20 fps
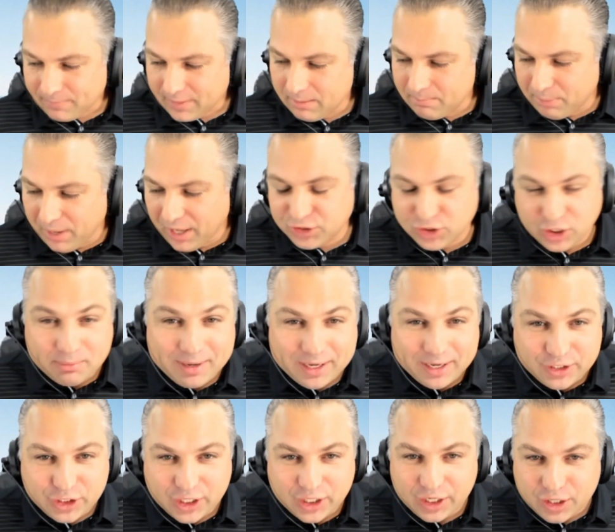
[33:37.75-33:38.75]
But Jimmy
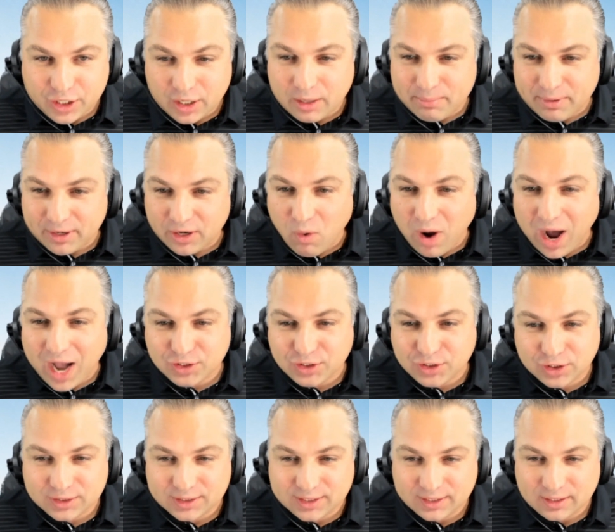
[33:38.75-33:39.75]
G could have been a
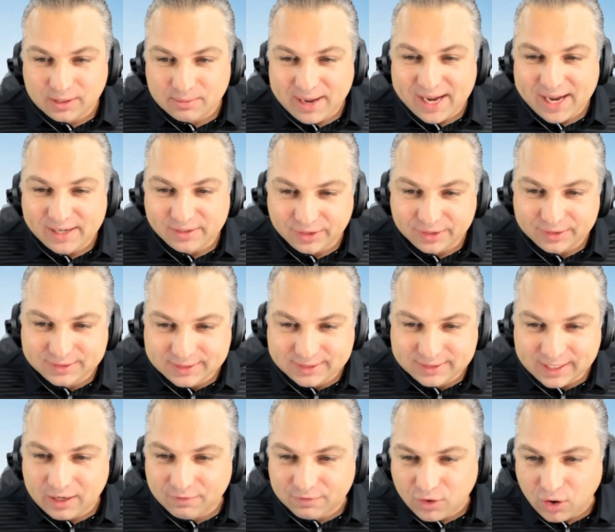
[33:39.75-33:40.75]
Washington commander
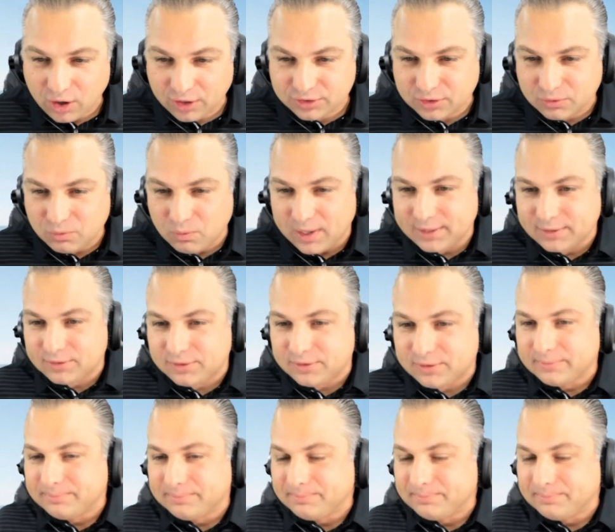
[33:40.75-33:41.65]
instead of Carson Wentz.